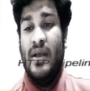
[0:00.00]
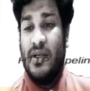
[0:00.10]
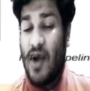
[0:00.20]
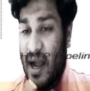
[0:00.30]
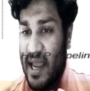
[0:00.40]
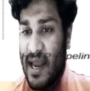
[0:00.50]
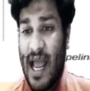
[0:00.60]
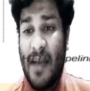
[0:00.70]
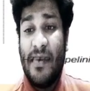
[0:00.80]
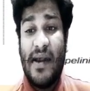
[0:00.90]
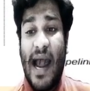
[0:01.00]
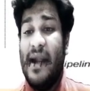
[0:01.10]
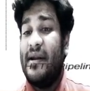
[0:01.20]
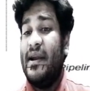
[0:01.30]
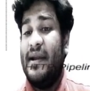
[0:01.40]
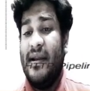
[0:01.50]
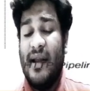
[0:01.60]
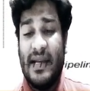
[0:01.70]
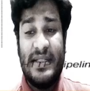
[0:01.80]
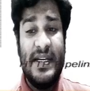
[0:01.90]
So again I am
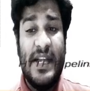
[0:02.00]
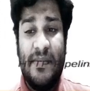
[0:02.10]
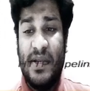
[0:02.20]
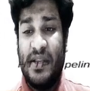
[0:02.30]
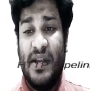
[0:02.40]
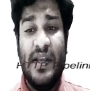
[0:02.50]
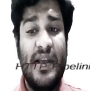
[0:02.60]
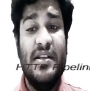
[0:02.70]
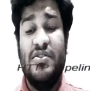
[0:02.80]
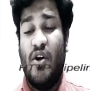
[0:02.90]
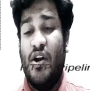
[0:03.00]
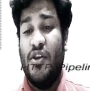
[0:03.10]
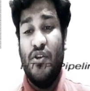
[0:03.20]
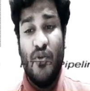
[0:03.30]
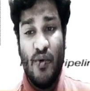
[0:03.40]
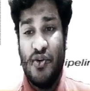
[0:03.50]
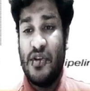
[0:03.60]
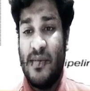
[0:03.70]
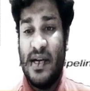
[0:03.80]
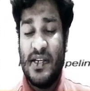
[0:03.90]
reiterating, HTTP3 is not
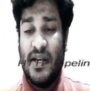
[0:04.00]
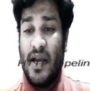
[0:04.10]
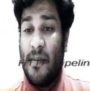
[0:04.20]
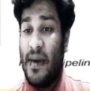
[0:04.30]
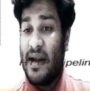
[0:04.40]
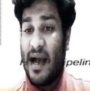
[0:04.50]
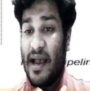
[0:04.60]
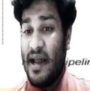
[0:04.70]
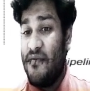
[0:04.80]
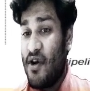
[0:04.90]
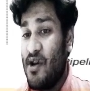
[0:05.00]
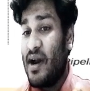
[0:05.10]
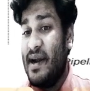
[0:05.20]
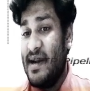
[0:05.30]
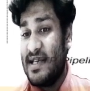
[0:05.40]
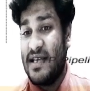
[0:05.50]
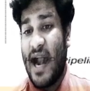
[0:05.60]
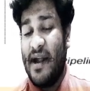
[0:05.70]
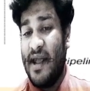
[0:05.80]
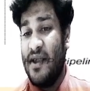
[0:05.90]
used much, but again for your
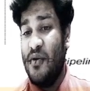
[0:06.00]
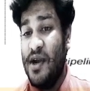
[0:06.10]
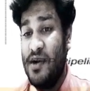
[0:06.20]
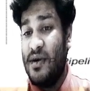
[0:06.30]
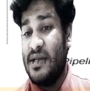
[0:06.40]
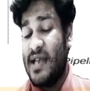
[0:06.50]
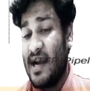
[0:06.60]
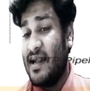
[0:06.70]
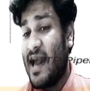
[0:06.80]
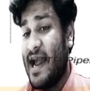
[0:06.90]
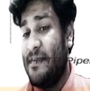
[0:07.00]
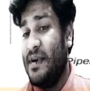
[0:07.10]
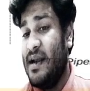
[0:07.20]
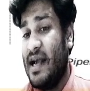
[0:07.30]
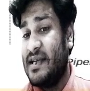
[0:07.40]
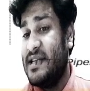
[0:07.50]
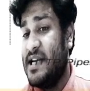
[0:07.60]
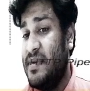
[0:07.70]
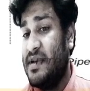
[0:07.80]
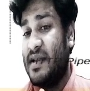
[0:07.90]
understanding you need to understand that
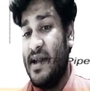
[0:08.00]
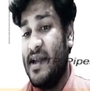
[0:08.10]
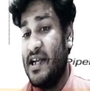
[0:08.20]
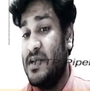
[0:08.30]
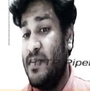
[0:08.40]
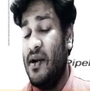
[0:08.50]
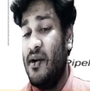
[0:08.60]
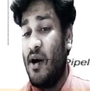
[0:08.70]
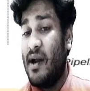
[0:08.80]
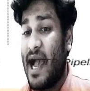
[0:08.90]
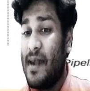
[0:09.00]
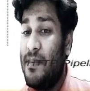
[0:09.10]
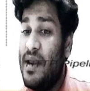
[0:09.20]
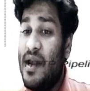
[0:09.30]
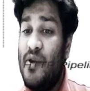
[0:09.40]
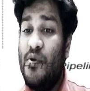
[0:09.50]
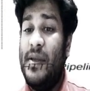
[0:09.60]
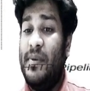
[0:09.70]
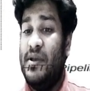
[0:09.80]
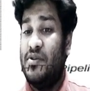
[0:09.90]
HTTP3 is built on IP and
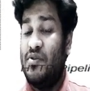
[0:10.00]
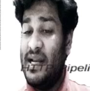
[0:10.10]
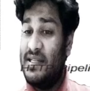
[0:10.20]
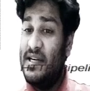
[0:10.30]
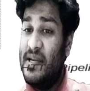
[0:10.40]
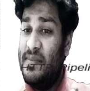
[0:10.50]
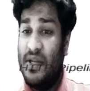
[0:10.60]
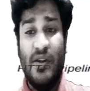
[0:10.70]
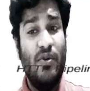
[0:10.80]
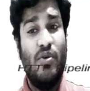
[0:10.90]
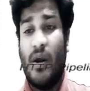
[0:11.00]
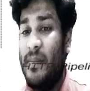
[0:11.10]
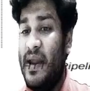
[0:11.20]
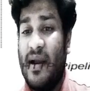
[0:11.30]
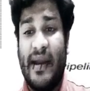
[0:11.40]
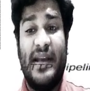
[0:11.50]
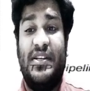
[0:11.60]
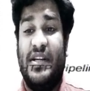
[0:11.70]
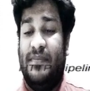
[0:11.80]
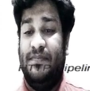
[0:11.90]
UDP. So in HTTP3 you do not make a
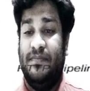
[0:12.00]
connection.